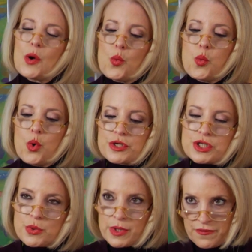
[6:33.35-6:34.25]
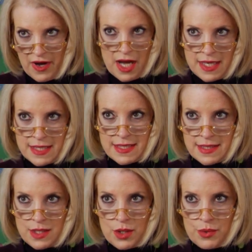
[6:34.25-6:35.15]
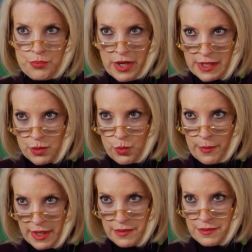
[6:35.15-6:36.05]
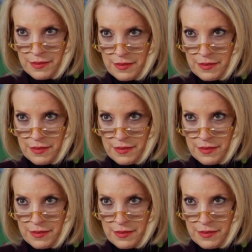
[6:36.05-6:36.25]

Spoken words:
Would you advise pregnant women